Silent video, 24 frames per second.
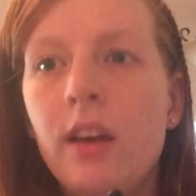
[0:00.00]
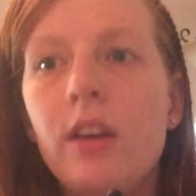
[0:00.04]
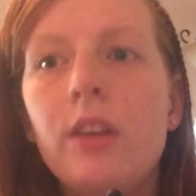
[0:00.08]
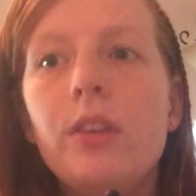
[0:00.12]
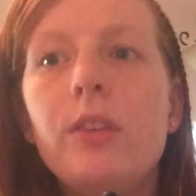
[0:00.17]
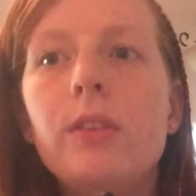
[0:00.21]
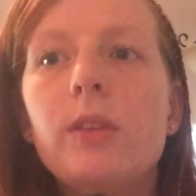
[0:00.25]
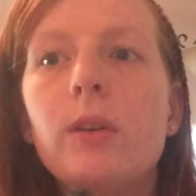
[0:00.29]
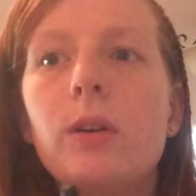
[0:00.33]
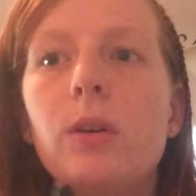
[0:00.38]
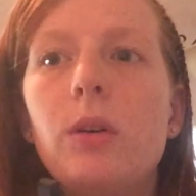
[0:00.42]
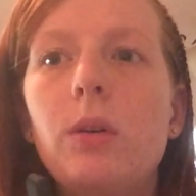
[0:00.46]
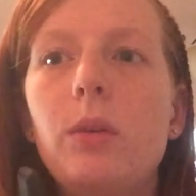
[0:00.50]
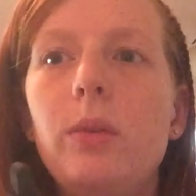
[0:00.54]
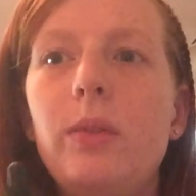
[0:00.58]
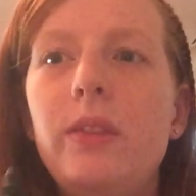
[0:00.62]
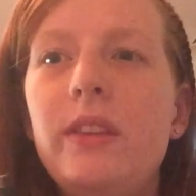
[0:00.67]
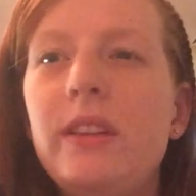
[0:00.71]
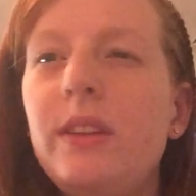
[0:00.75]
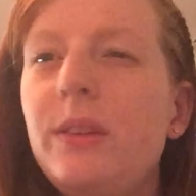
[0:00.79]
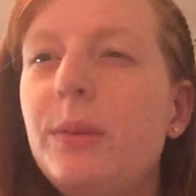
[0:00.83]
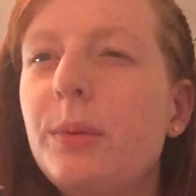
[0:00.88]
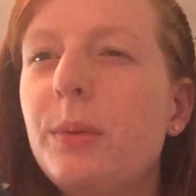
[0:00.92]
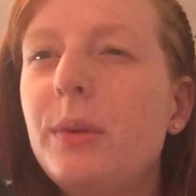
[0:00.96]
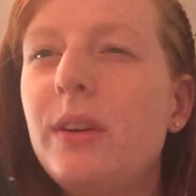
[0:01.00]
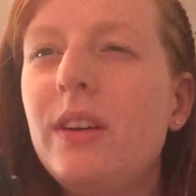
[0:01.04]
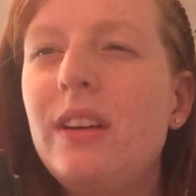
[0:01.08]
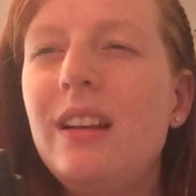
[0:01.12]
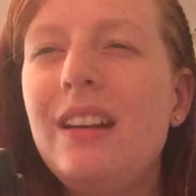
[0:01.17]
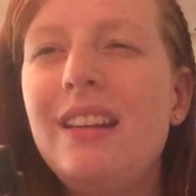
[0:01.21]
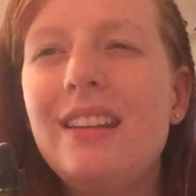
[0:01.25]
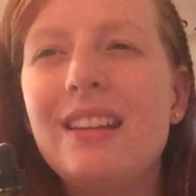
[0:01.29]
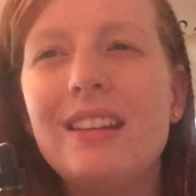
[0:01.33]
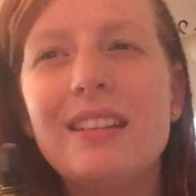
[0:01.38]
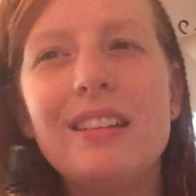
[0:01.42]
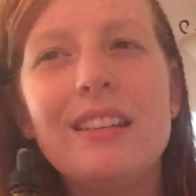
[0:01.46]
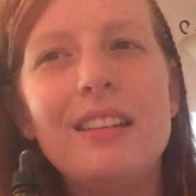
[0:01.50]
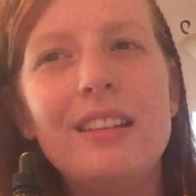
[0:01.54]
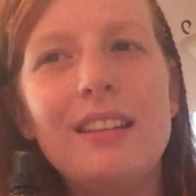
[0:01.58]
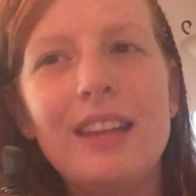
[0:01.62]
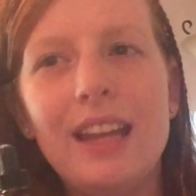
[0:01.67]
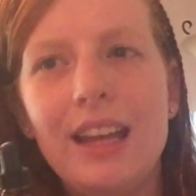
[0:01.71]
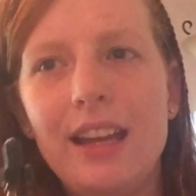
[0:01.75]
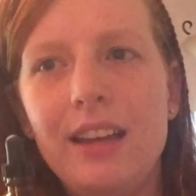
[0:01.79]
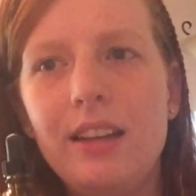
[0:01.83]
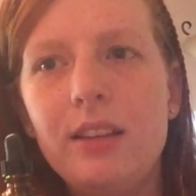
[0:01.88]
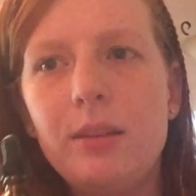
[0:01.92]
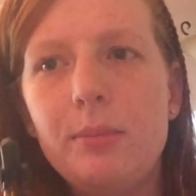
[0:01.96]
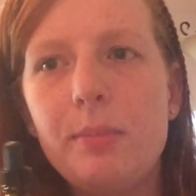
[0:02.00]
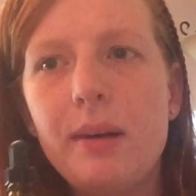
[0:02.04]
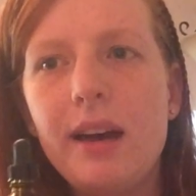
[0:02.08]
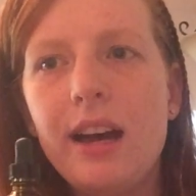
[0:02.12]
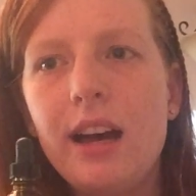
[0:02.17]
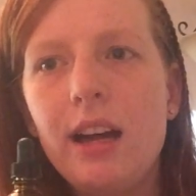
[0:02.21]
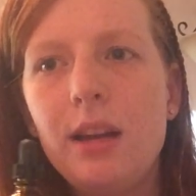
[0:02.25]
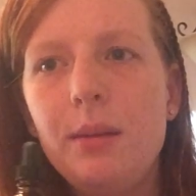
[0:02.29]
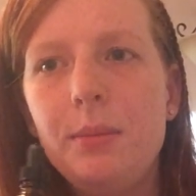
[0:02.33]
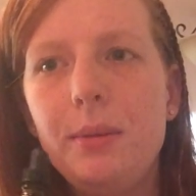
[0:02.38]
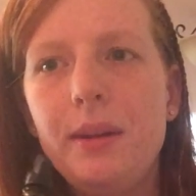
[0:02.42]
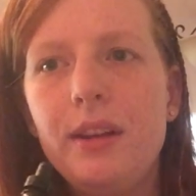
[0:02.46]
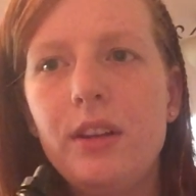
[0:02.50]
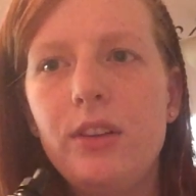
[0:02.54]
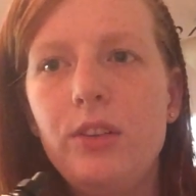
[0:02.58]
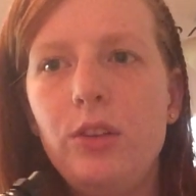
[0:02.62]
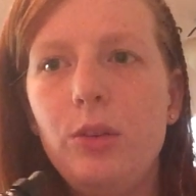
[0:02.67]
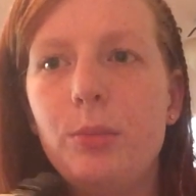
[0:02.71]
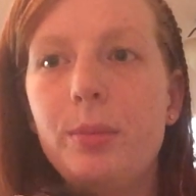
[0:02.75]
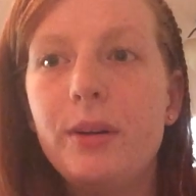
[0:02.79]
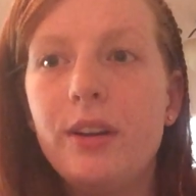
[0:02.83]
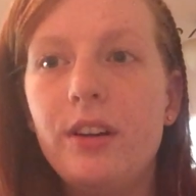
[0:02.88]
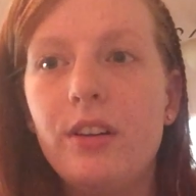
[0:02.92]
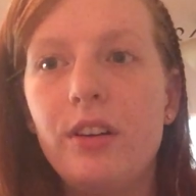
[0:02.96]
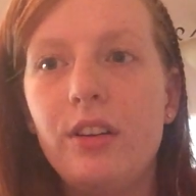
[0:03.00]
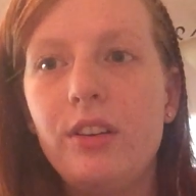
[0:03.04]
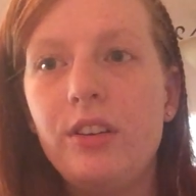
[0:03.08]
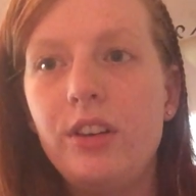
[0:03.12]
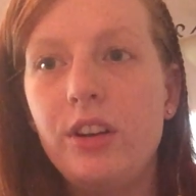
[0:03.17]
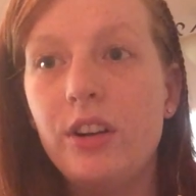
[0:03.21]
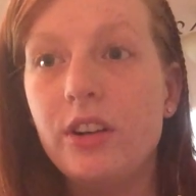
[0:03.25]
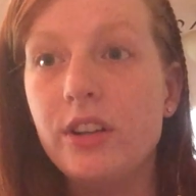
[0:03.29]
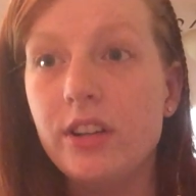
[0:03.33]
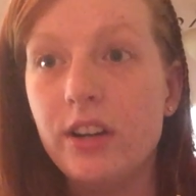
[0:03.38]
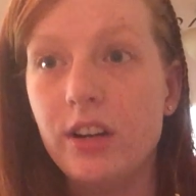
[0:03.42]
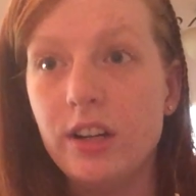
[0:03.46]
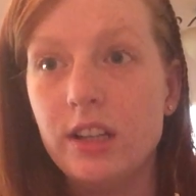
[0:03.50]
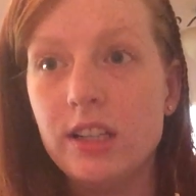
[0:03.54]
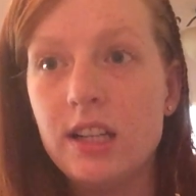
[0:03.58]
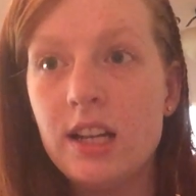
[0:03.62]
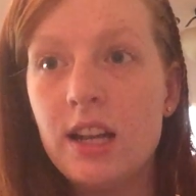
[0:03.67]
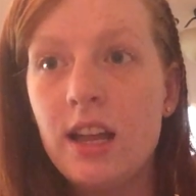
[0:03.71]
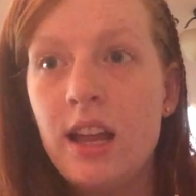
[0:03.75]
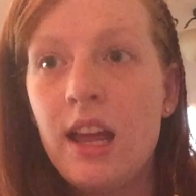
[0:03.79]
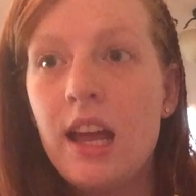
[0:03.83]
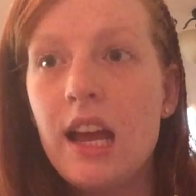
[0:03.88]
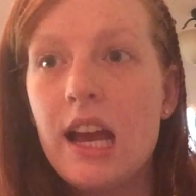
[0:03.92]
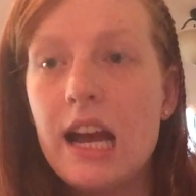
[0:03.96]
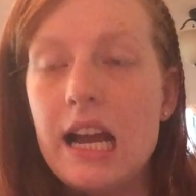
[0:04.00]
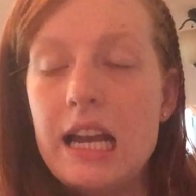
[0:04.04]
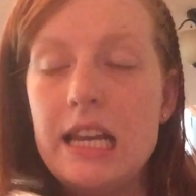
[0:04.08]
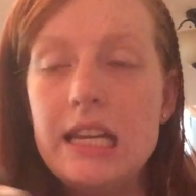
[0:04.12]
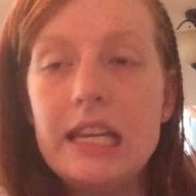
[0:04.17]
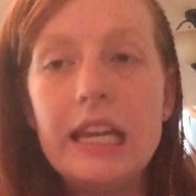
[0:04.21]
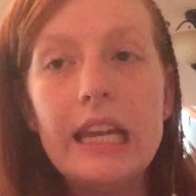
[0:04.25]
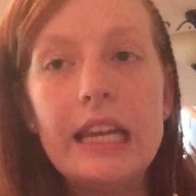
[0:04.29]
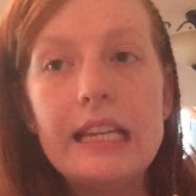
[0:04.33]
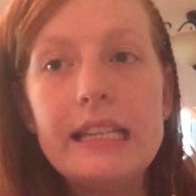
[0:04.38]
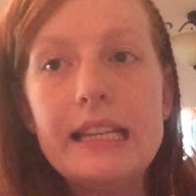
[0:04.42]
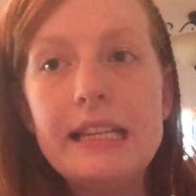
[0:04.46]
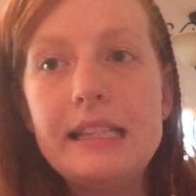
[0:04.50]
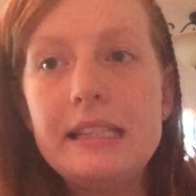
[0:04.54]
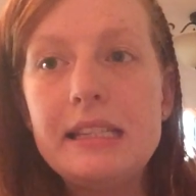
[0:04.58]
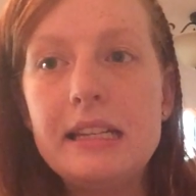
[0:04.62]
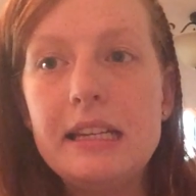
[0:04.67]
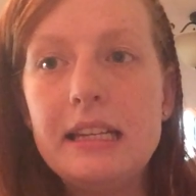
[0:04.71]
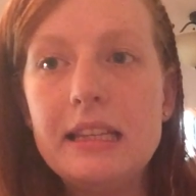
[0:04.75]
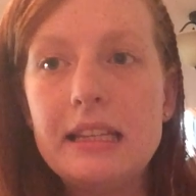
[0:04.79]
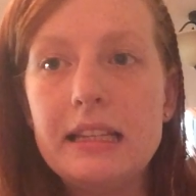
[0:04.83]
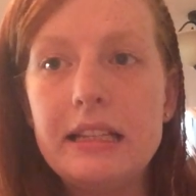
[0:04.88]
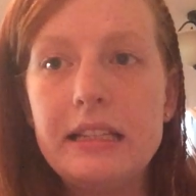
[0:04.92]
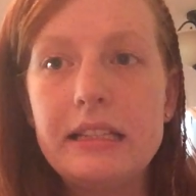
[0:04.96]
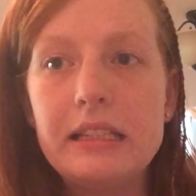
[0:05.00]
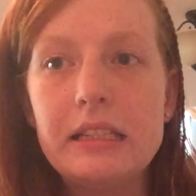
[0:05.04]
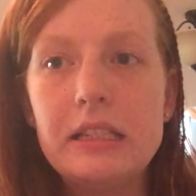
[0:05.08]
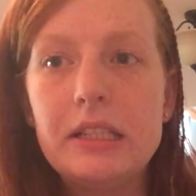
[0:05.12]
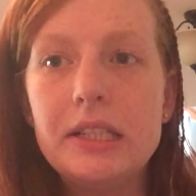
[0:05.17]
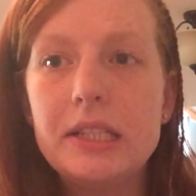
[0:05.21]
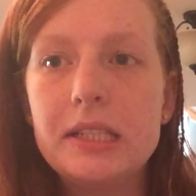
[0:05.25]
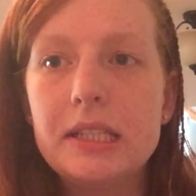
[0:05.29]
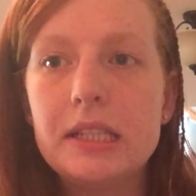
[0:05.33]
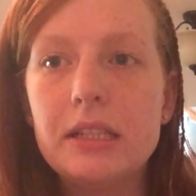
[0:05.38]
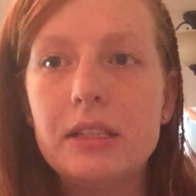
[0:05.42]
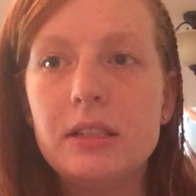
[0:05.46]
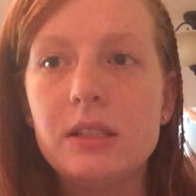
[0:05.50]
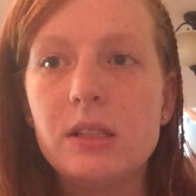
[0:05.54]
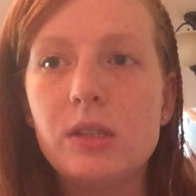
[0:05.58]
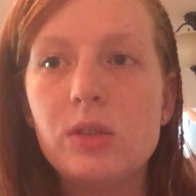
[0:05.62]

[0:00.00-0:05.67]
So this one doesn't taste bad because you put it under your tongue, and you can't taste anything that's under your tongue.